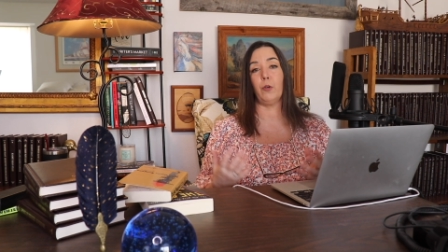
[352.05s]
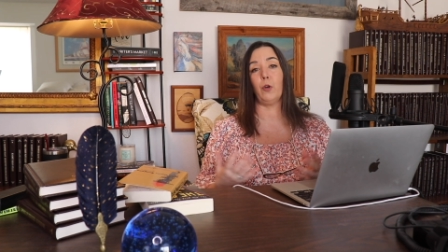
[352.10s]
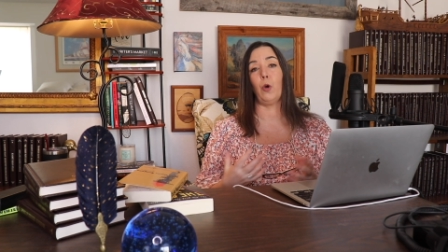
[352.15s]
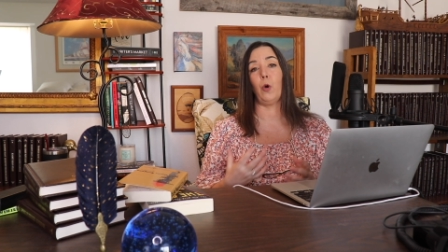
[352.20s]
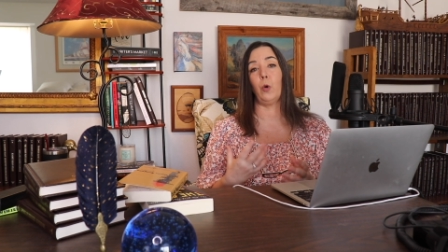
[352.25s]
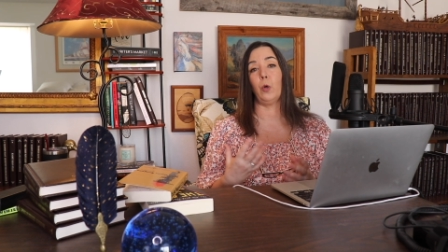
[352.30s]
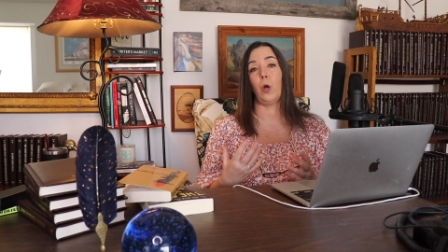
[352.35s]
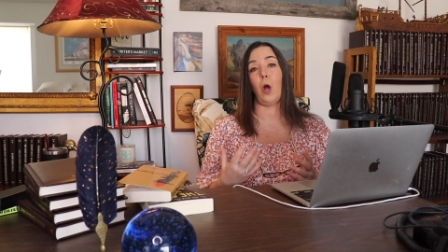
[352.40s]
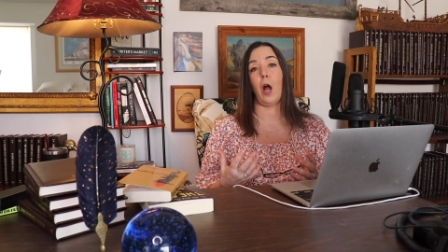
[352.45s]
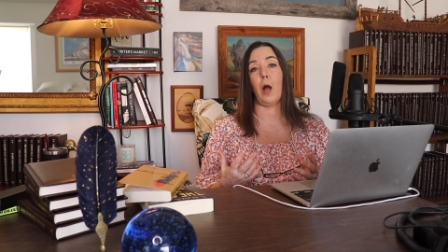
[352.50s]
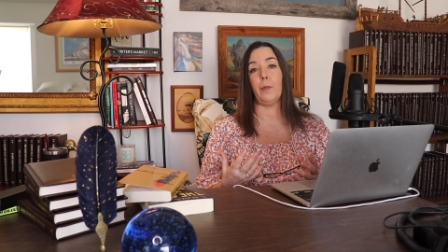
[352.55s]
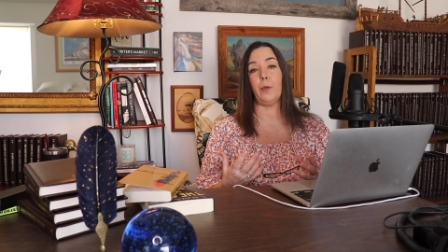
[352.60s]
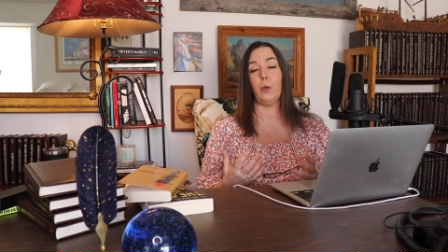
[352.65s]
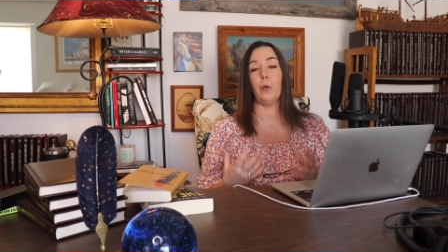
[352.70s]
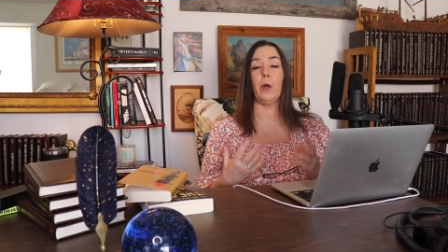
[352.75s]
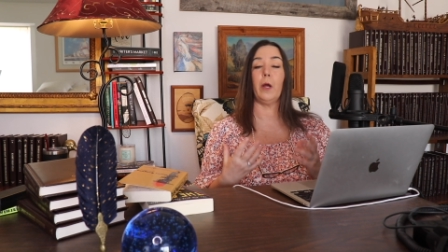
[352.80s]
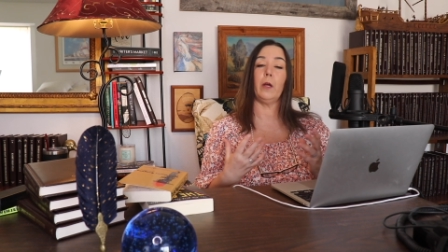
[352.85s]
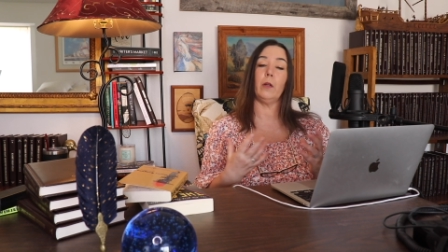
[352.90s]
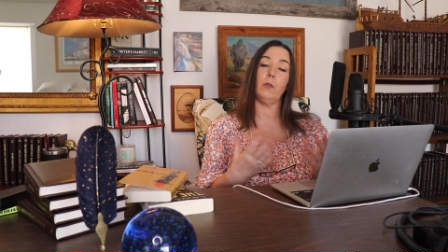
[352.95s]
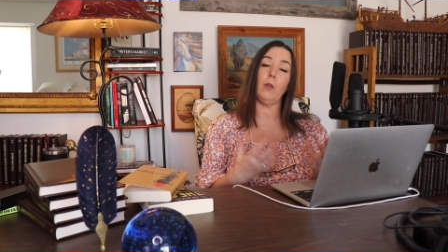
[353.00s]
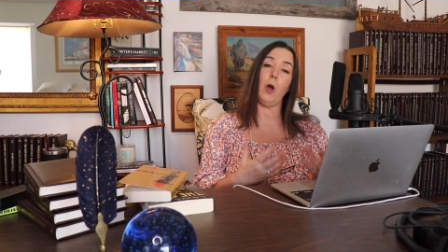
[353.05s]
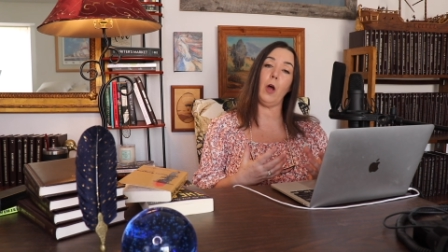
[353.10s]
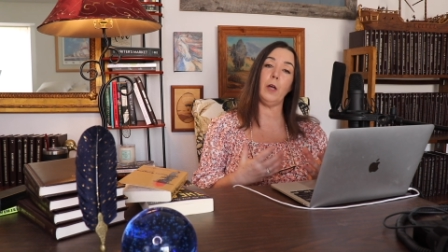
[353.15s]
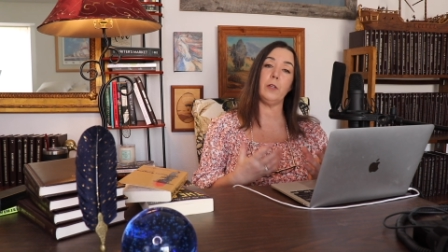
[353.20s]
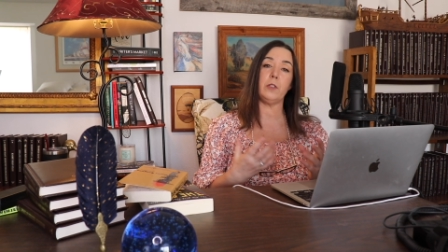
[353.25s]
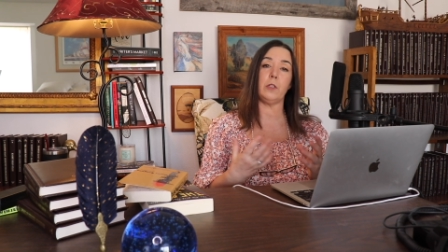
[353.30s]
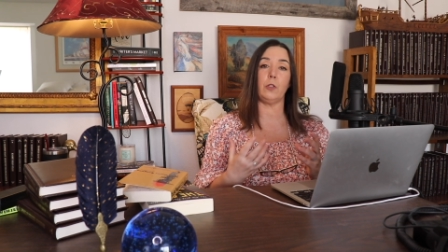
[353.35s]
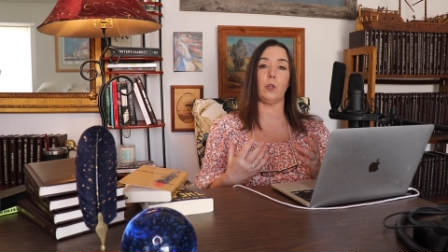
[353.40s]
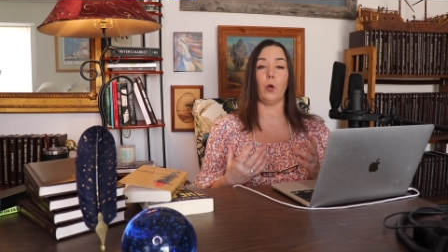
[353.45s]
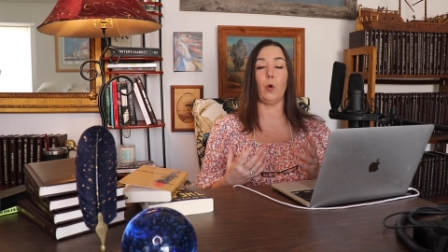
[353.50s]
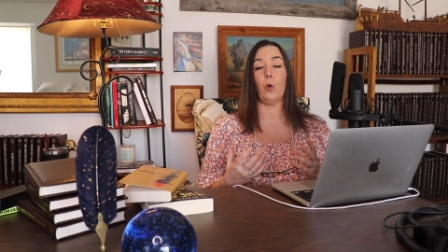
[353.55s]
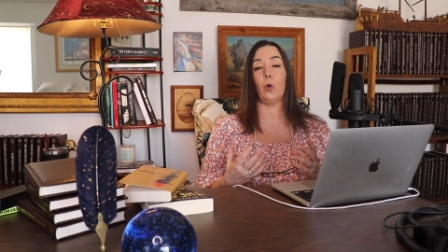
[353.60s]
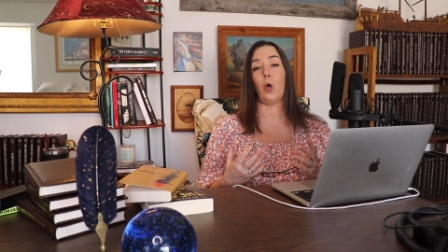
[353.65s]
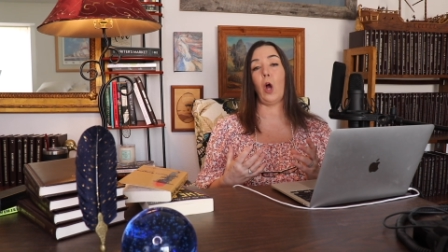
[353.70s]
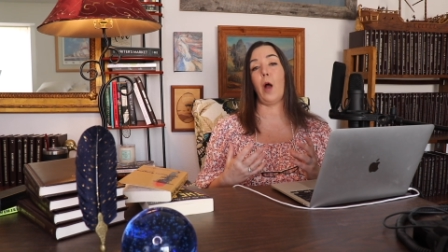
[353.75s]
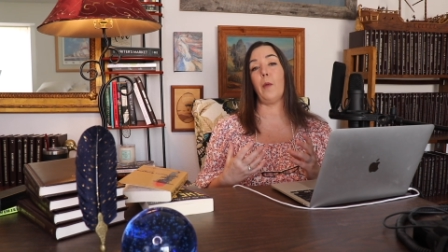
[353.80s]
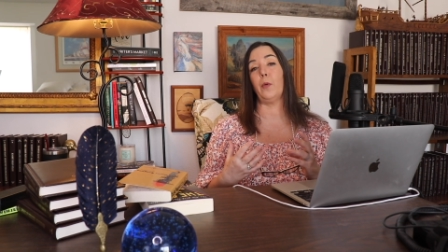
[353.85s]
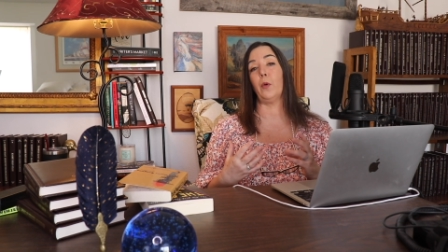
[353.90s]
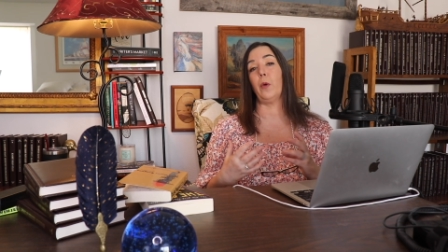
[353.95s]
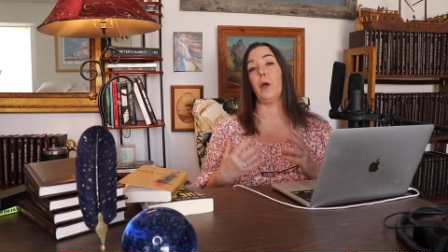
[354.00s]
your own copyright laws and your own
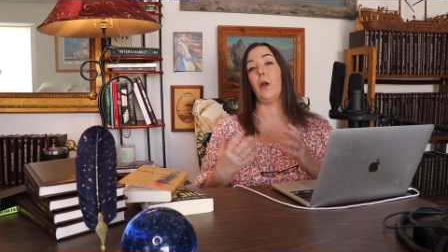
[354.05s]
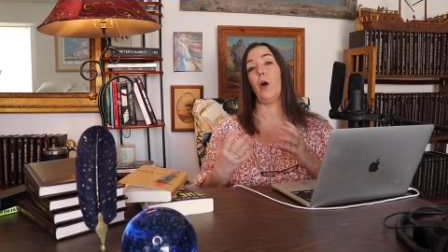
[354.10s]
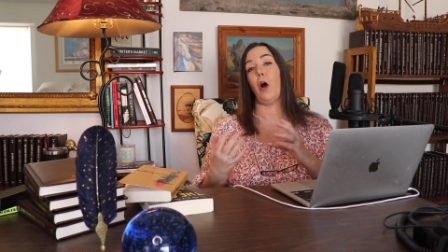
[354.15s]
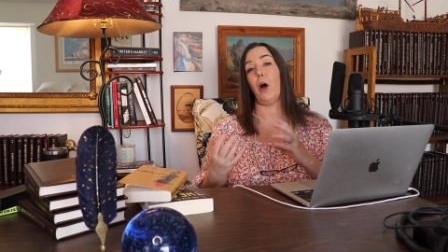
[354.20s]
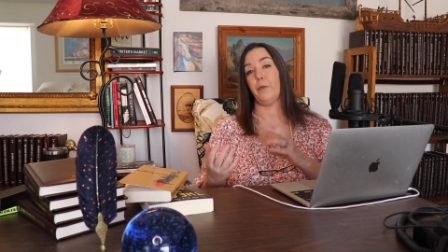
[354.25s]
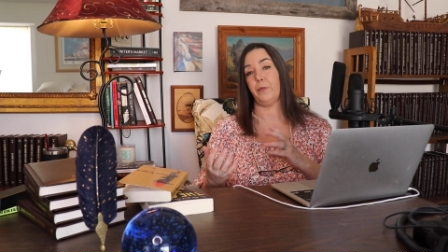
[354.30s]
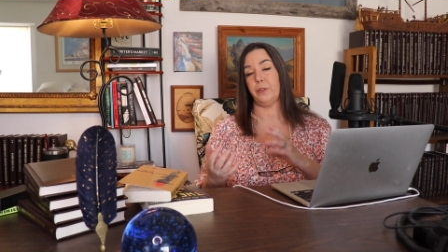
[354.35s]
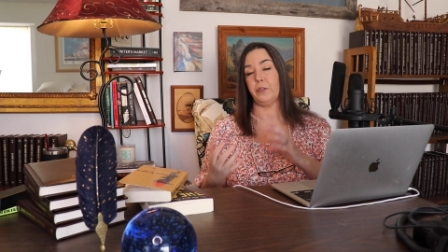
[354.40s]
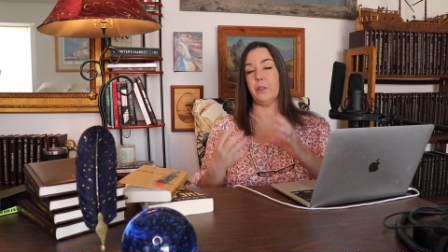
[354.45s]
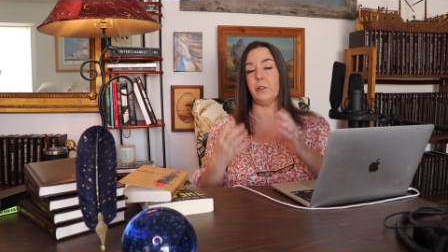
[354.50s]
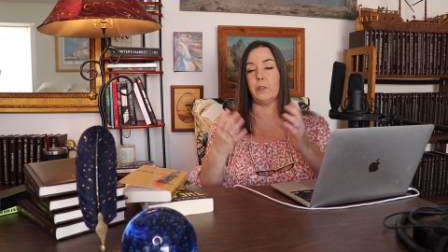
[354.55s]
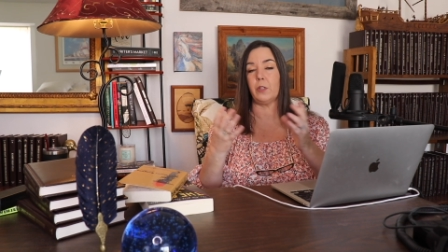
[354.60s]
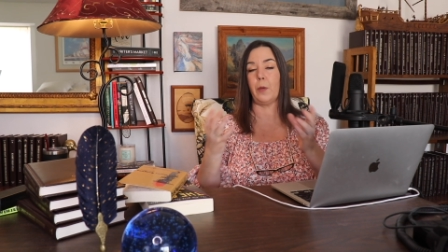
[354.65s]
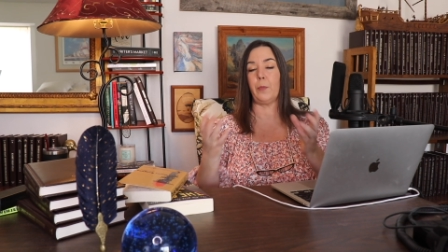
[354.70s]
copyright offices.